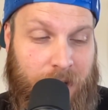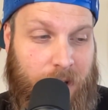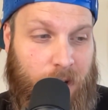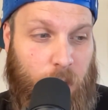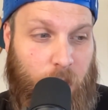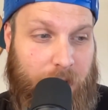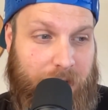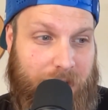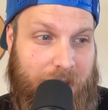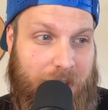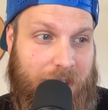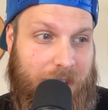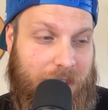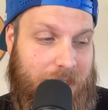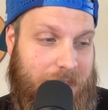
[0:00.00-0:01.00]

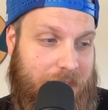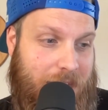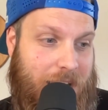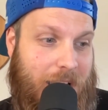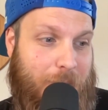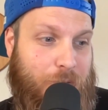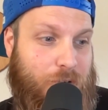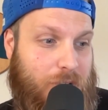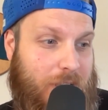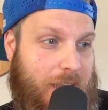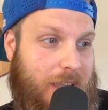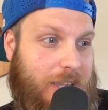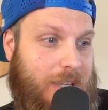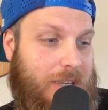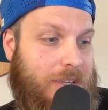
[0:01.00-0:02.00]
whiskey that I'm
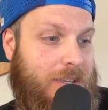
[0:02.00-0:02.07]
trying